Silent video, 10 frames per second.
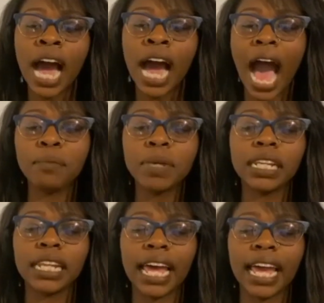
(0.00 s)
I'm
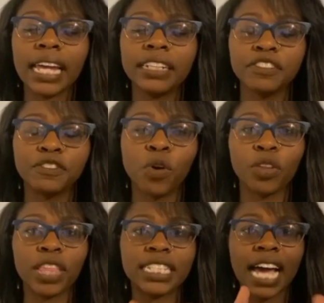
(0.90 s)
glad for
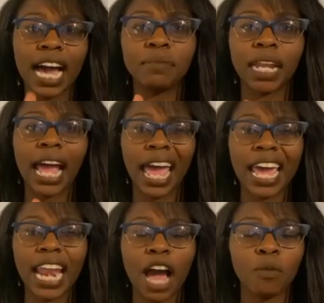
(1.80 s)
the time that I
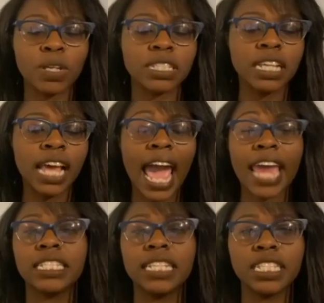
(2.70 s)
had. I had
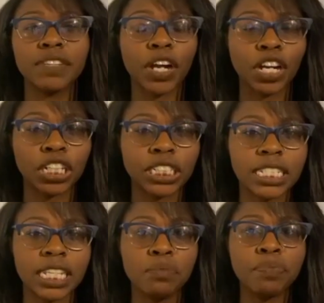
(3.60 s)
a sense of
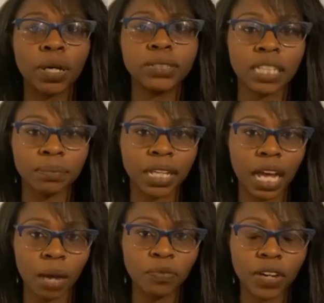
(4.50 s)
urgency, built something
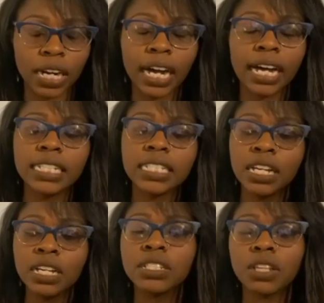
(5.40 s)
up for us.
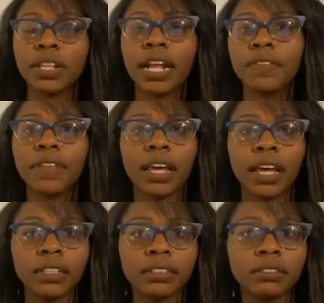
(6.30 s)
So now
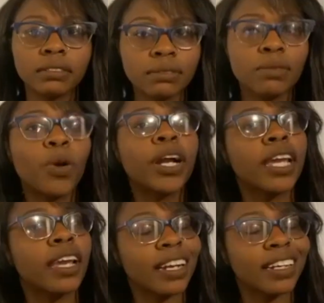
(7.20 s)
that we're
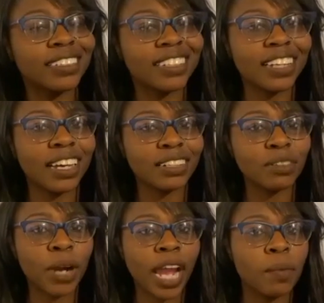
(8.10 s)
here, you
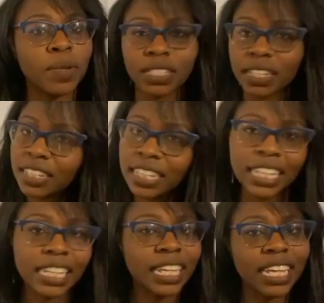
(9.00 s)
know, we're able to
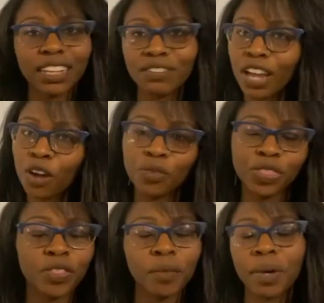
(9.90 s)
live, go
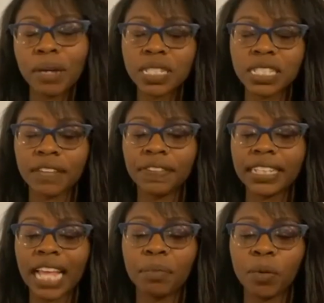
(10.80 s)
through the bumps and stuff
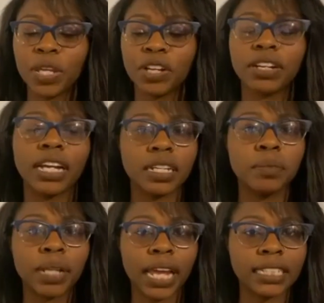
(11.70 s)
like that, but we created
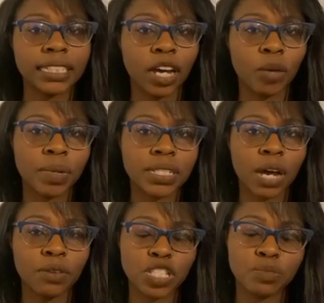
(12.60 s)
a plan to help us
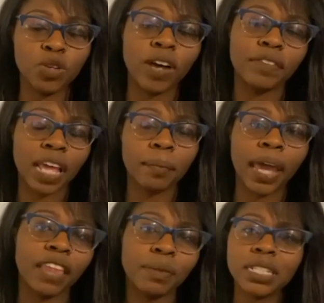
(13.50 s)
out smooth out that
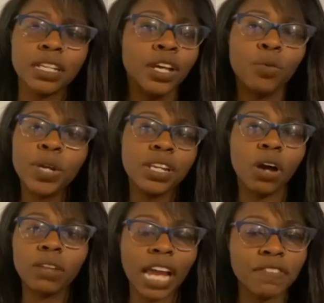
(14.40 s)
path because we
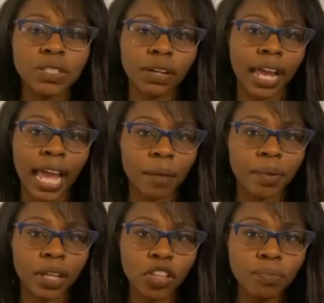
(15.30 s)
know life is going to
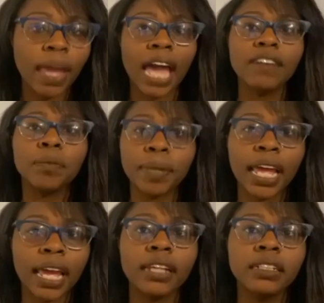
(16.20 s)
happen. You may have a
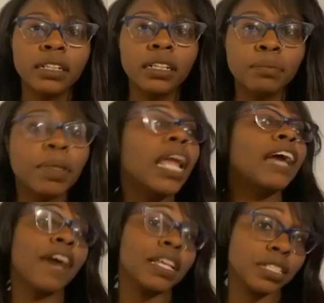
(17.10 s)
plan, but
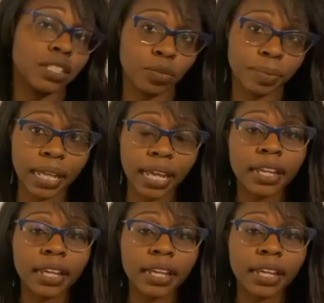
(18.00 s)
life has its own plan.